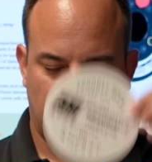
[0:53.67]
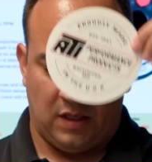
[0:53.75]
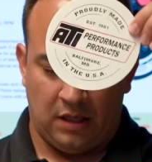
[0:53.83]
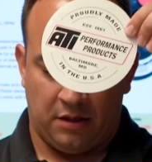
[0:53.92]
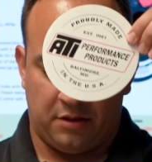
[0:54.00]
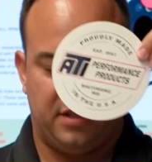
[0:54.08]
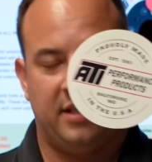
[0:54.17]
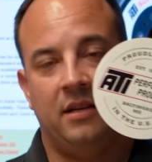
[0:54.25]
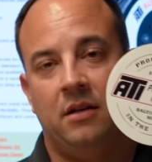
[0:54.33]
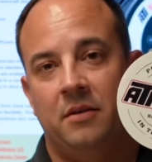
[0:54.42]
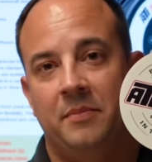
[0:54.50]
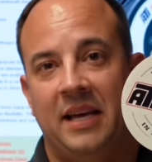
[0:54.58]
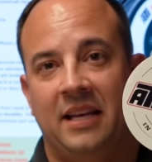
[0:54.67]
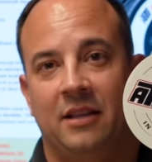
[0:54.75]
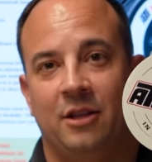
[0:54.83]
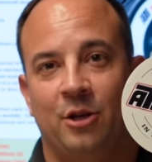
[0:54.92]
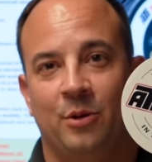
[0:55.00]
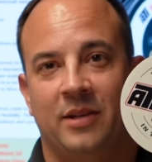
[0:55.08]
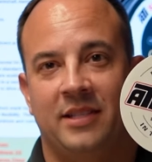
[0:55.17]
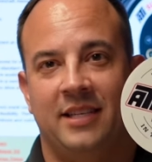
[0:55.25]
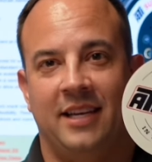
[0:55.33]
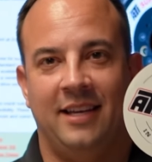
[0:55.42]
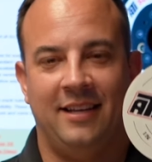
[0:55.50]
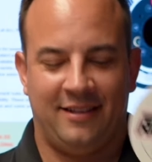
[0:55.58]
Another sticker, made in the
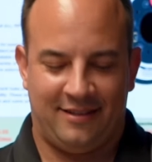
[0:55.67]
USA.